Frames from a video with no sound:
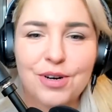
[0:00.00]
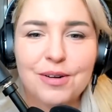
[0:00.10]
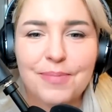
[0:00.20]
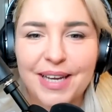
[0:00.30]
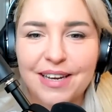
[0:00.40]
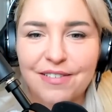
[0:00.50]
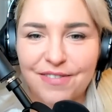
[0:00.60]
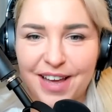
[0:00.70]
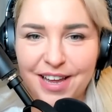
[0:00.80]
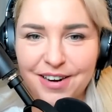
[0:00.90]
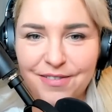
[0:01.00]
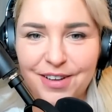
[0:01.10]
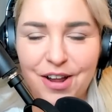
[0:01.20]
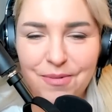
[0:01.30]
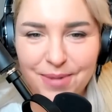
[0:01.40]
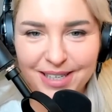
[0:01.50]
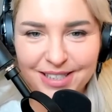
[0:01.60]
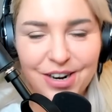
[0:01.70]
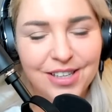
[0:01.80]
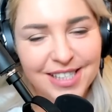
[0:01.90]
wouldn't be a fan of Elon
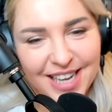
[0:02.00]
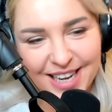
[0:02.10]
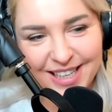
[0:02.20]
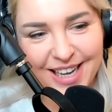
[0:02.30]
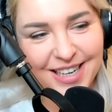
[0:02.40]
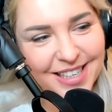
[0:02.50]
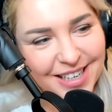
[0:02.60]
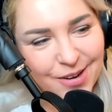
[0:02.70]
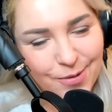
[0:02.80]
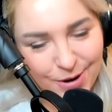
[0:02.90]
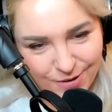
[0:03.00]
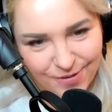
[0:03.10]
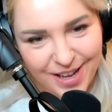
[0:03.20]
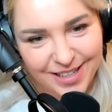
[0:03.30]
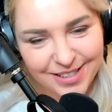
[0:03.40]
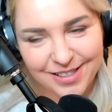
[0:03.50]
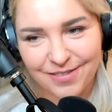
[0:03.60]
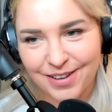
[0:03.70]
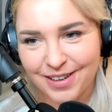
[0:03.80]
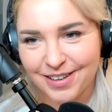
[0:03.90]
Musk. Not saying that we are fans
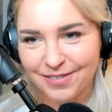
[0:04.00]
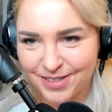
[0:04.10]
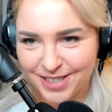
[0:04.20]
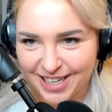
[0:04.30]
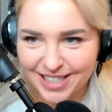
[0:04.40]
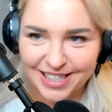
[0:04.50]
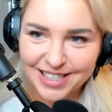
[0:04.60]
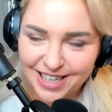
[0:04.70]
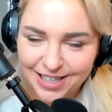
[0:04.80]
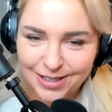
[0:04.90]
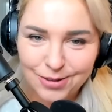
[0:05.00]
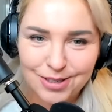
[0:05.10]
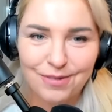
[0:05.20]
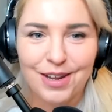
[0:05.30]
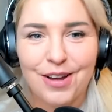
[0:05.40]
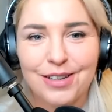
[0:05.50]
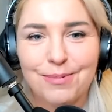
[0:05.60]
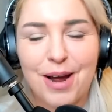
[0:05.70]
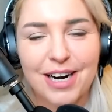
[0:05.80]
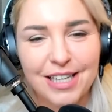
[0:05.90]
of Ted Kaczynski exclusively on
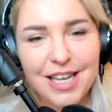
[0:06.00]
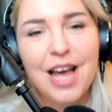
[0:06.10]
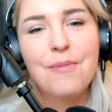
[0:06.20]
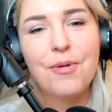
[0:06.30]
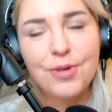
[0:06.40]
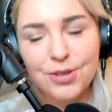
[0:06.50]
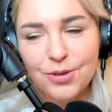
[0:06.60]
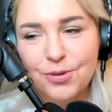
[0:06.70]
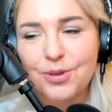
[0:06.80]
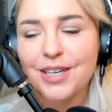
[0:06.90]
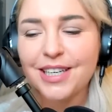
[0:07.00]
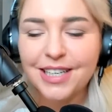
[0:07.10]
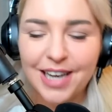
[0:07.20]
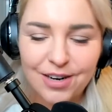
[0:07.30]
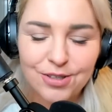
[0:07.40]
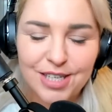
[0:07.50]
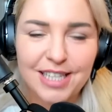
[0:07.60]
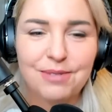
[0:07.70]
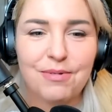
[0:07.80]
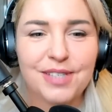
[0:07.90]
this podcast, but we do
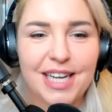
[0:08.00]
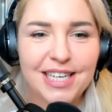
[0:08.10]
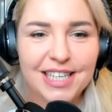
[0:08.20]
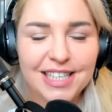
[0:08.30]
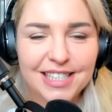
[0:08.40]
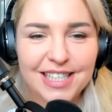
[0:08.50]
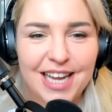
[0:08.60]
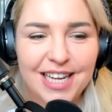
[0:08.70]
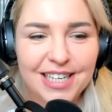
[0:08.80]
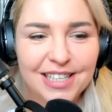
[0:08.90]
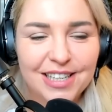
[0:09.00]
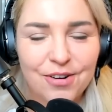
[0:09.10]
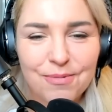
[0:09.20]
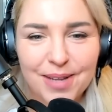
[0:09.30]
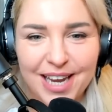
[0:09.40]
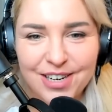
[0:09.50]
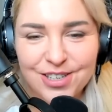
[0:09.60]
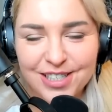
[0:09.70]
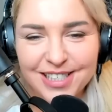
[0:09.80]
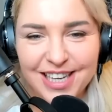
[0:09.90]
understand some of his ideas and their
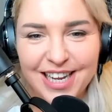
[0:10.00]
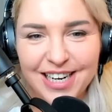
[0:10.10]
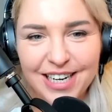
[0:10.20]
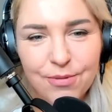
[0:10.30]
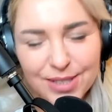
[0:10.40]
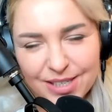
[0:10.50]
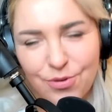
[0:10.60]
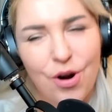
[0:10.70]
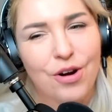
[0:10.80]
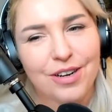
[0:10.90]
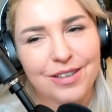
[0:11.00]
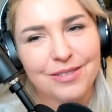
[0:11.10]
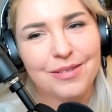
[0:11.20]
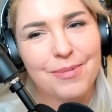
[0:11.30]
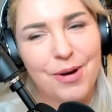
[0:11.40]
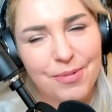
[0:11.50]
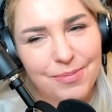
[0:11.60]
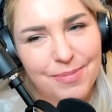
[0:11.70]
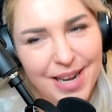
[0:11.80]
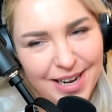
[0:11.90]
implications, and he wasn't wrong about
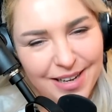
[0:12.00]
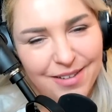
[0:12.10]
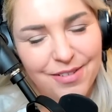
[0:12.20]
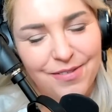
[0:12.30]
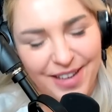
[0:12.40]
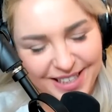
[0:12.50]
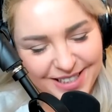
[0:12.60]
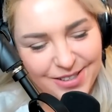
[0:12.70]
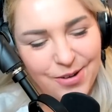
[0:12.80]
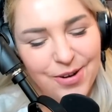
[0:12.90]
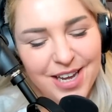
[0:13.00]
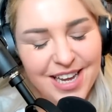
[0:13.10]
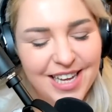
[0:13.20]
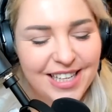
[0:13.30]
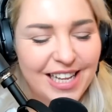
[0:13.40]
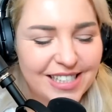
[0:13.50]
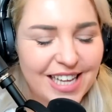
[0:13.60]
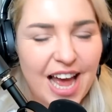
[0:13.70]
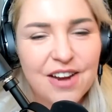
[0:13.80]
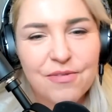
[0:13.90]
many of the things. So that's
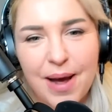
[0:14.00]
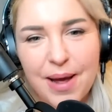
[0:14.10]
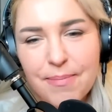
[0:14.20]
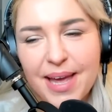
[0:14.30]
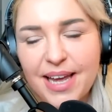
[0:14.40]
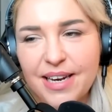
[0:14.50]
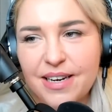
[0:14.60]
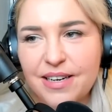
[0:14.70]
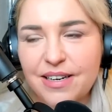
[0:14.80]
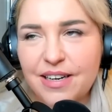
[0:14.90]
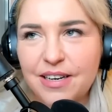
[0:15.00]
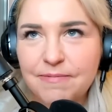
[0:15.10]
kind of my main